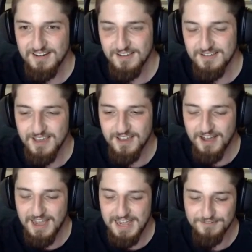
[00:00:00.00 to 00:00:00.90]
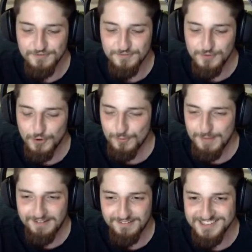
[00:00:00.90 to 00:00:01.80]
Yeah, I have no
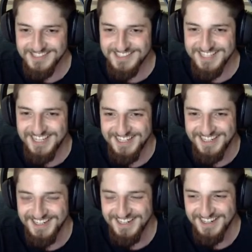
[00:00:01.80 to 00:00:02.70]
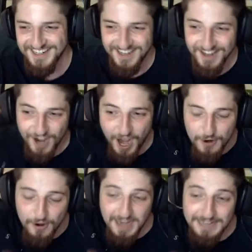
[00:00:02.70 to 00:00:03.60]
balance.
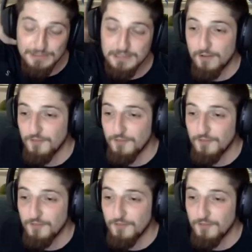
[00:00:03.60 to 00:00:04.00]
I love